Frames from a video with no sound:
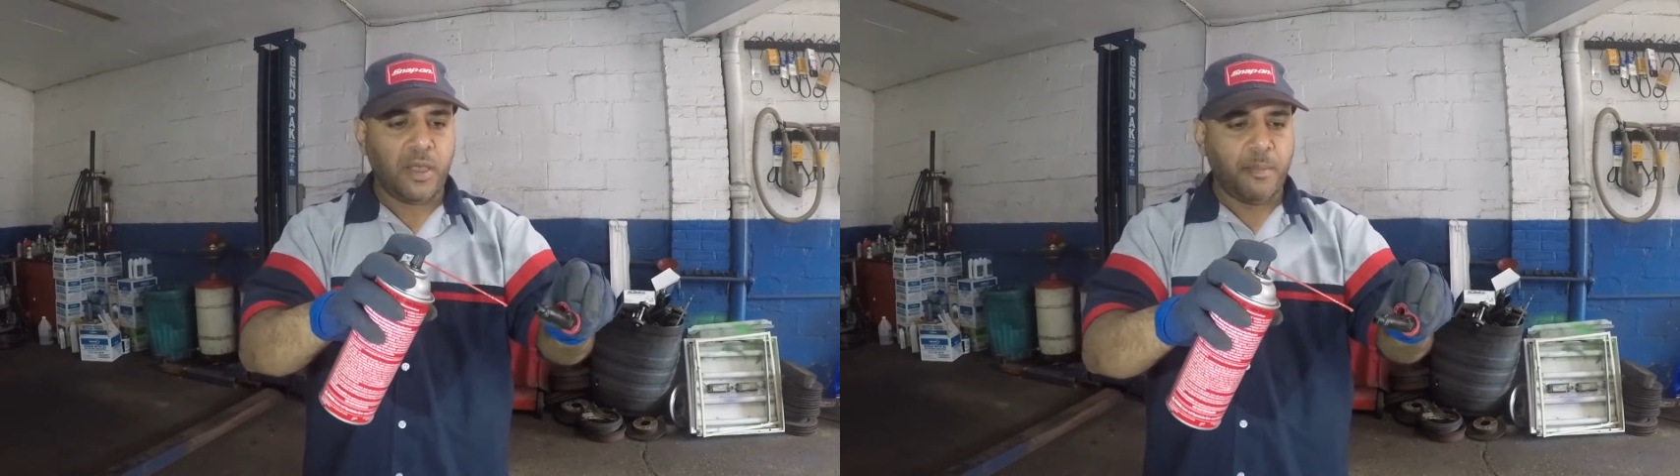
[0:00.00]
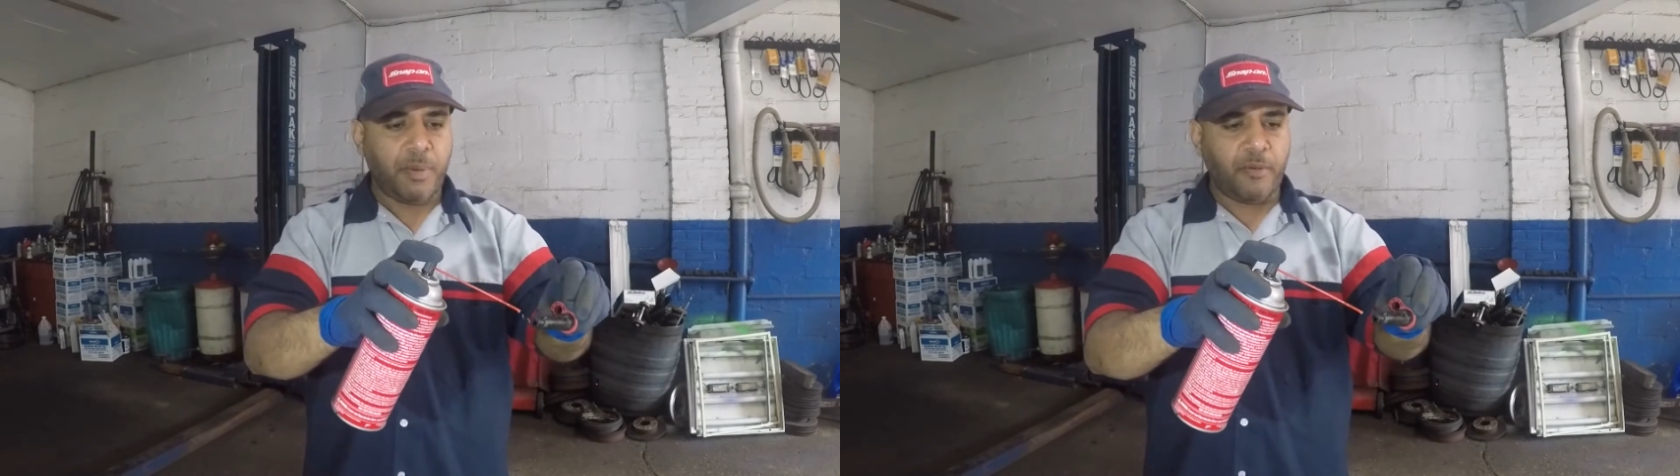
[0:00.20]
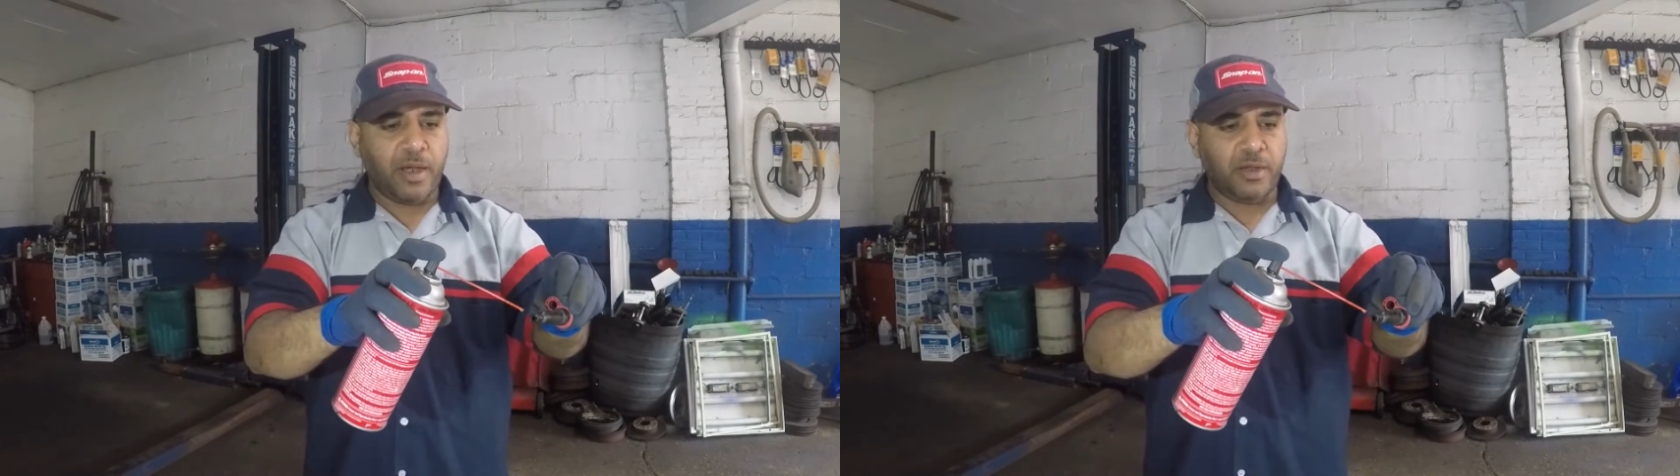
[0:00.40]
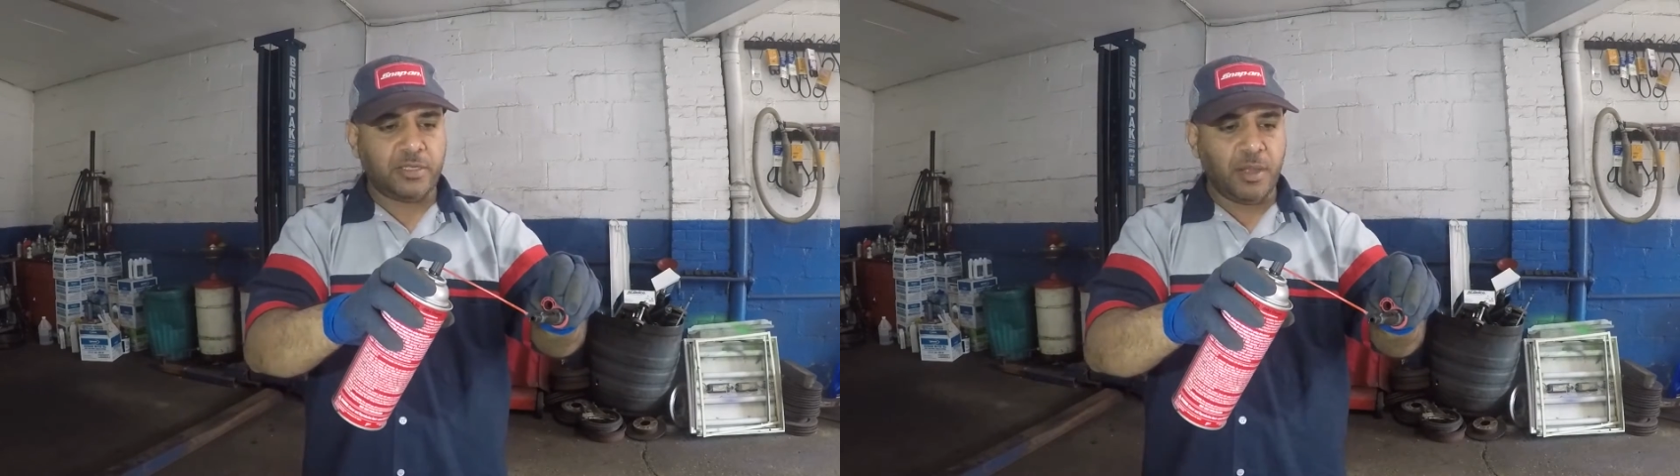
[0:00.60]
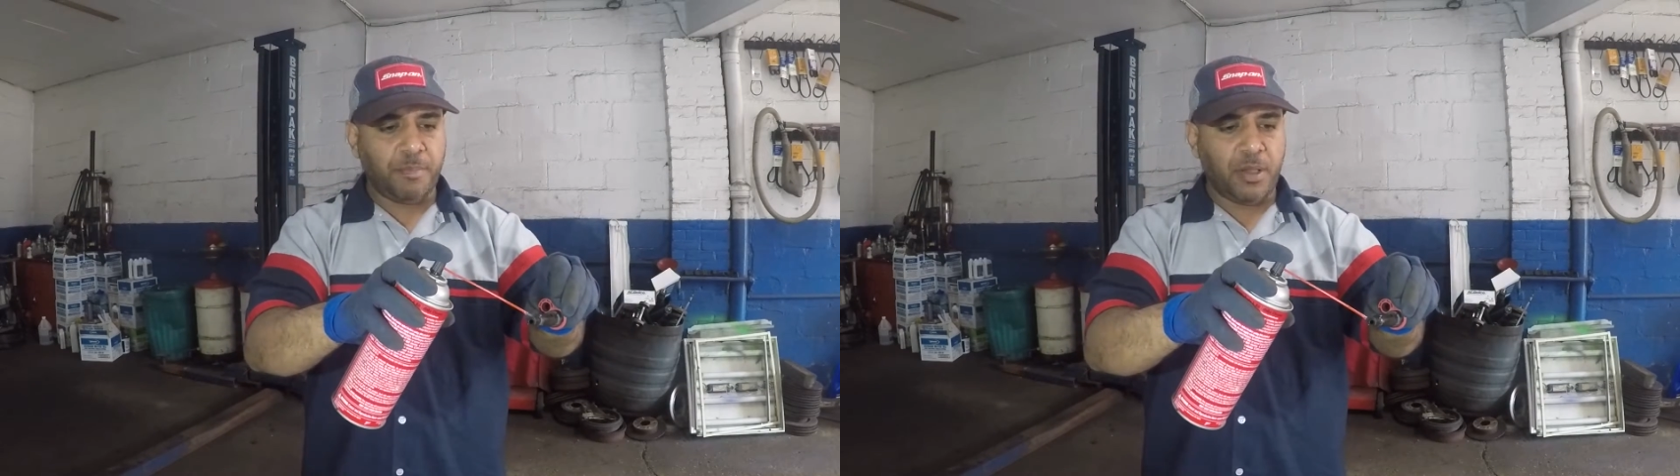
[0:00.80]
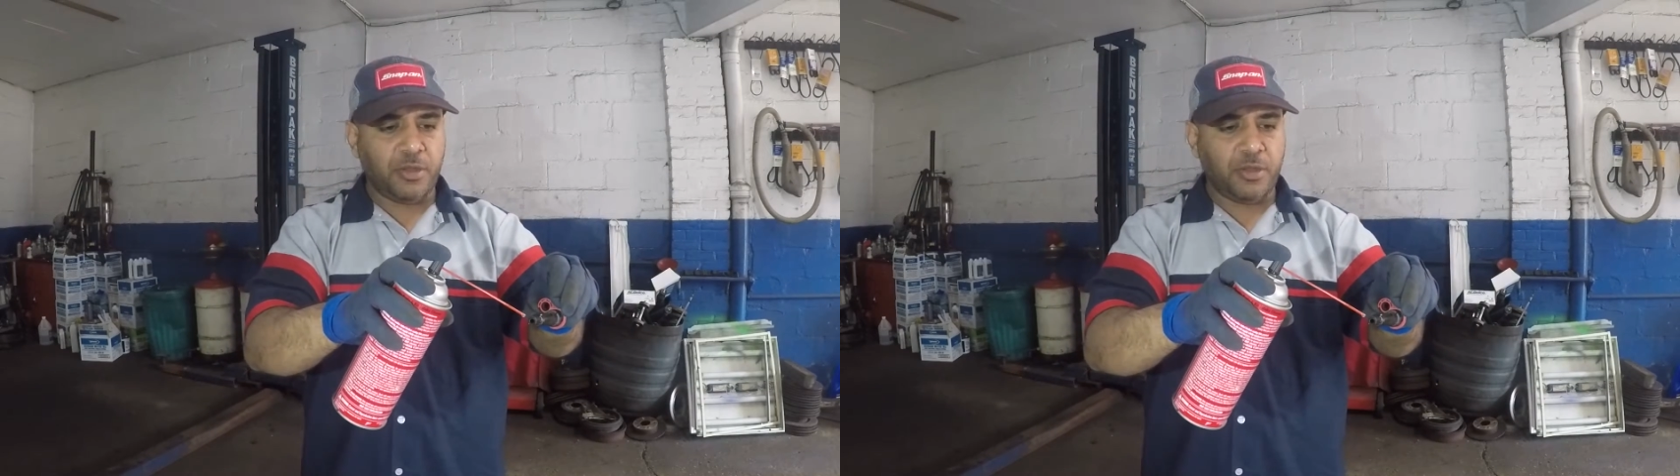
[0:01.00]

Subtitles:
but very simple.